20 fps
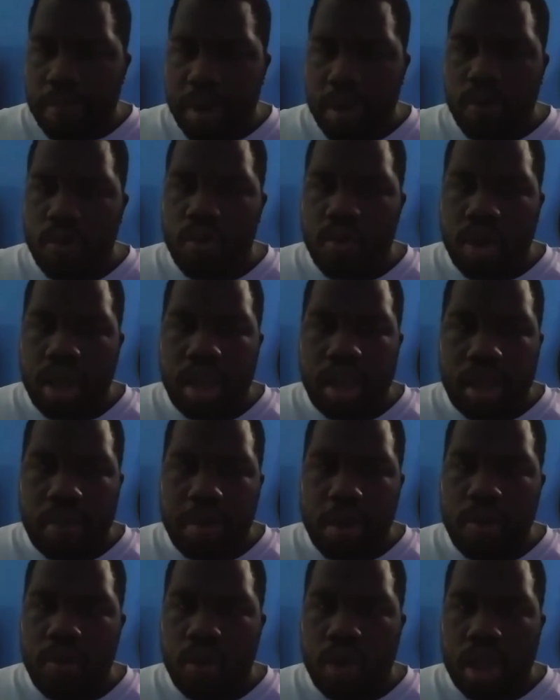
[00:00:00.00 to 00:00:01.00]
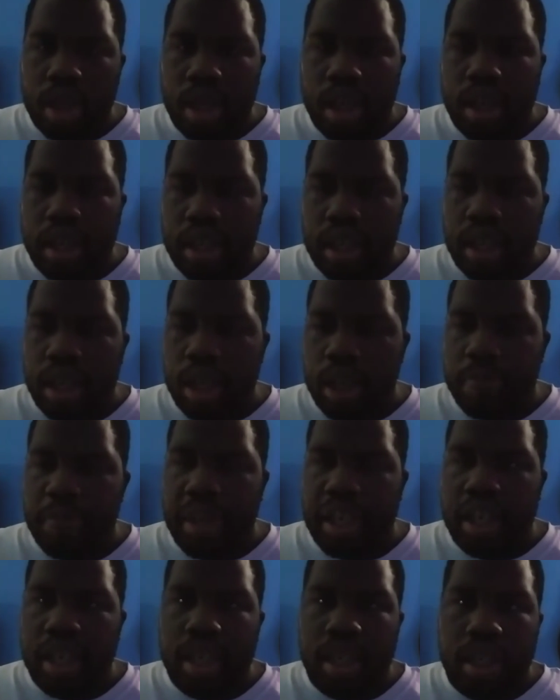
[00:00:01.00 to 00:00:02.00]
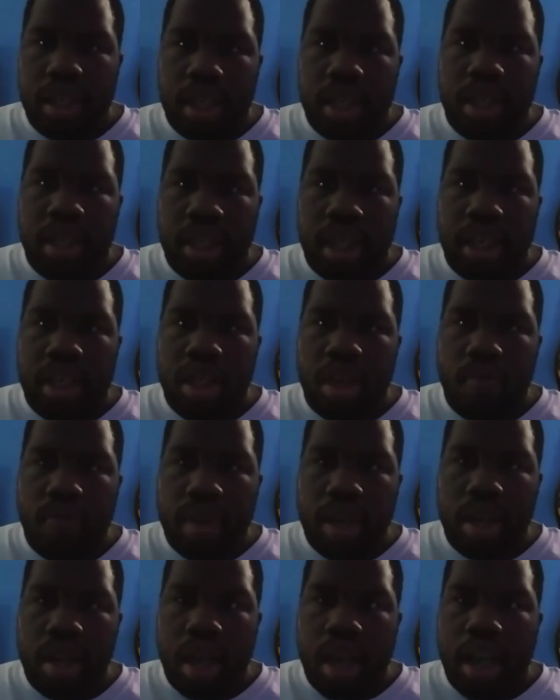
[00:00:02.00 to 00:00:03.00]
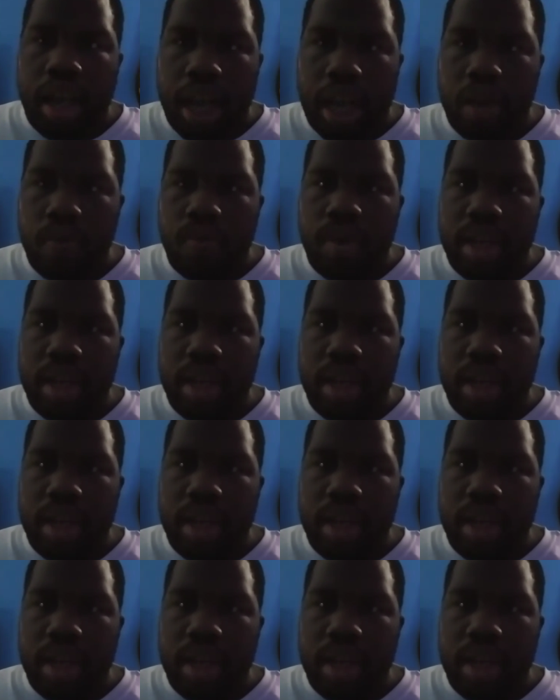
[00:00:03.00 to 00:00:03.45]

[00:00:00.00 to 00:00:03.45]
people are expecting John Cena to win. I